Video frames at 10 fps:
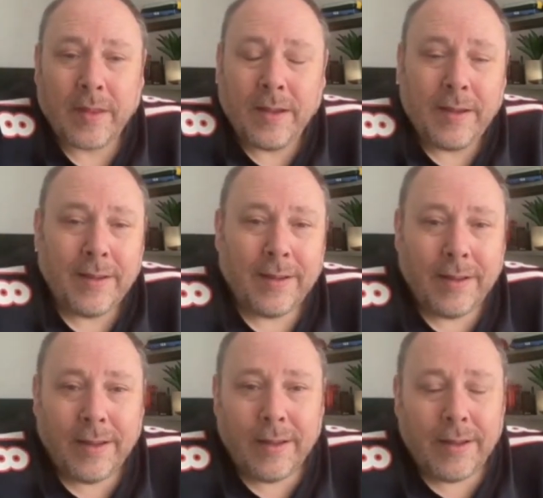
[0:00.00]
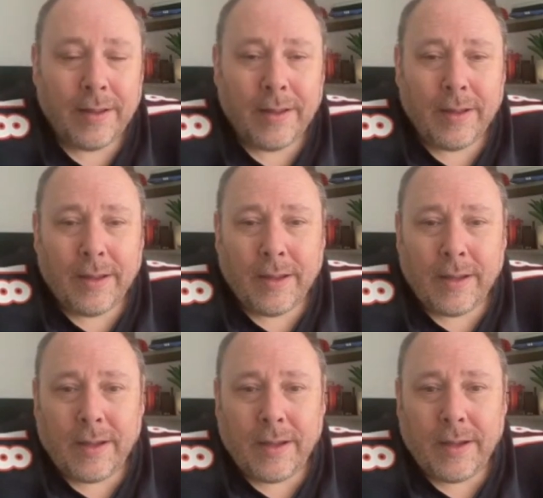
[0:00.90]

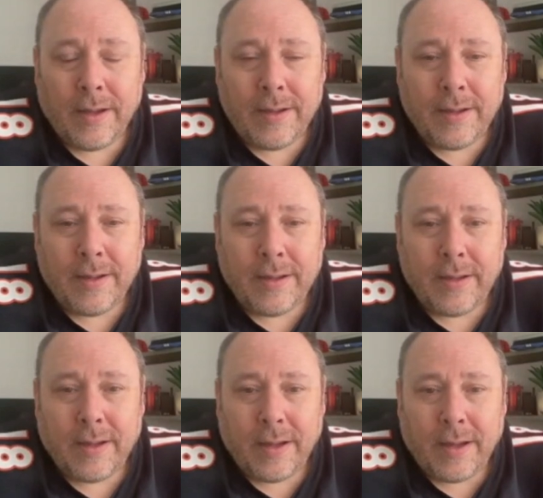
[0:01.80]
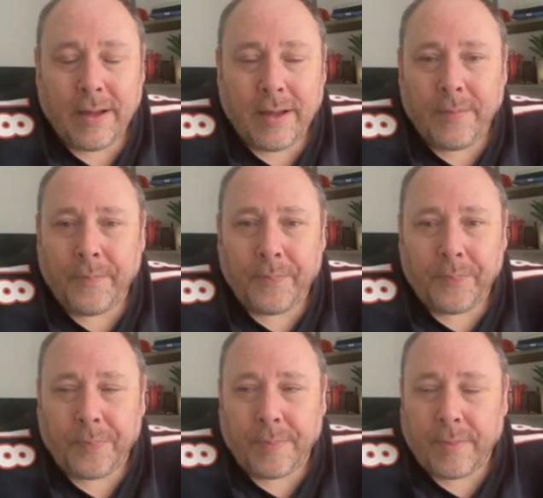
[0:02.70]

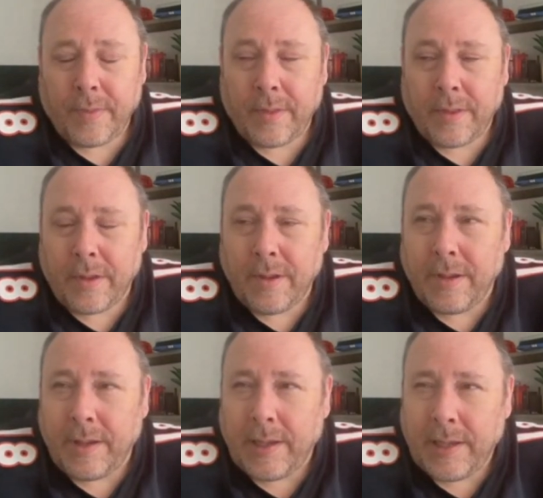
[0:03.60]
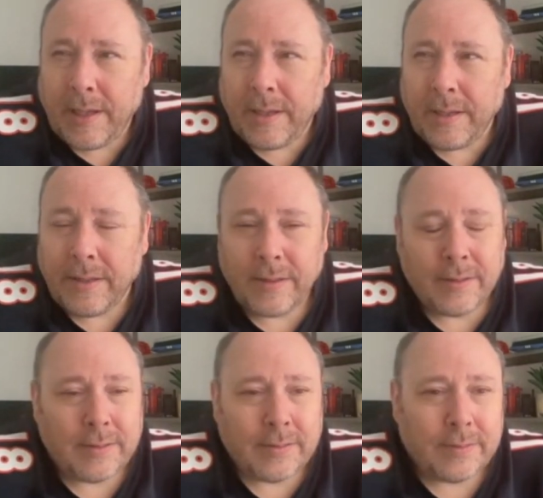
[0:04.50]

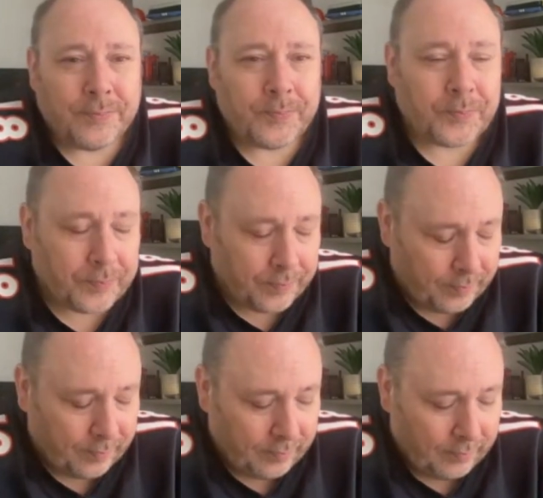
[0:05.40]
[no speech]